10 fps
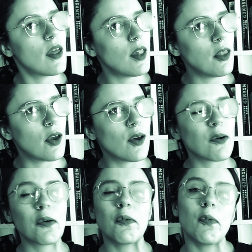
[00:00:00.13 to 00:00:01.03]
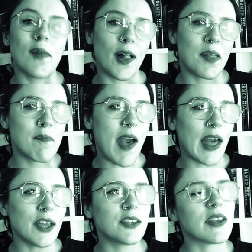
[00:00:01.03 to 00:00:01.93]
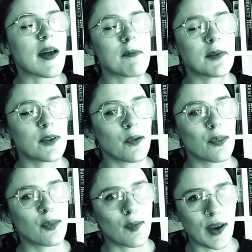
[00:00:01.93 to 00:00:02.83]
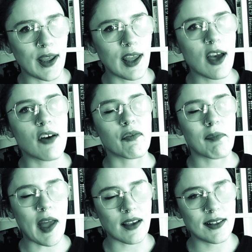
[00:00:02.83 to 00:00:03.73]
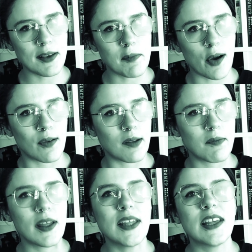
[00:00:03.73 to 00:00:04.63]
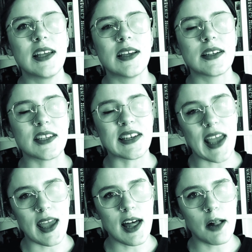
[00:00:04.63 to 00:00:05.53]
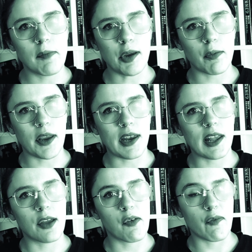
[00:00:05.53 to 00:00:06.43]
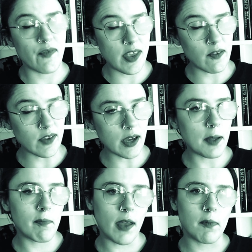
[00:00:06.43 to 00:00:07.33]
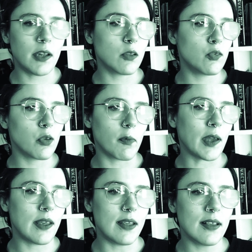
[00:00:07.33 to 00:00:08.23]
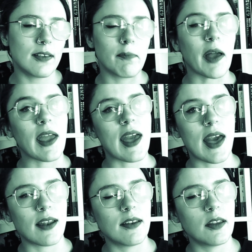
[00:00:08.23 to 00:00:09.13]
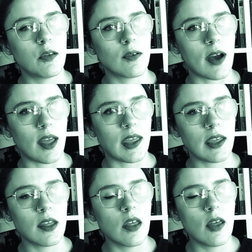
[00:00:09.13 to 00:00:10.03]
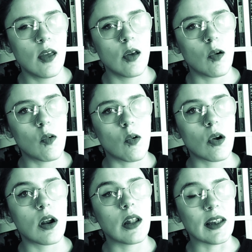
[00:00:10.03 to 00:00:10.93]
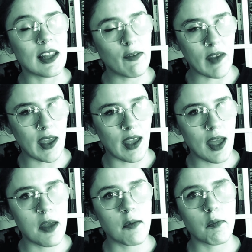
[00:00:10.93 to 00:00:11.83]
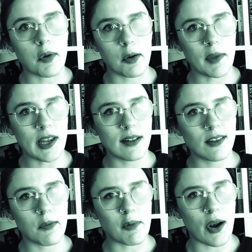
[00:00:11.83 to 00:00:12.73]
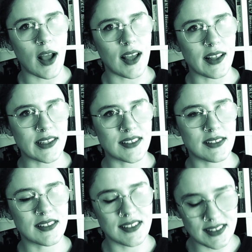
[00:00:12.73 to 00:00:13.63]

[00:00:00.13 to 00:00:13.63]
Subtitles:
Hello, welcome back to episode 3 of Paxy Poem. Today I'll be reading Vivre, permanente surprise by Anne De Noailles, or Living, permanent surprise.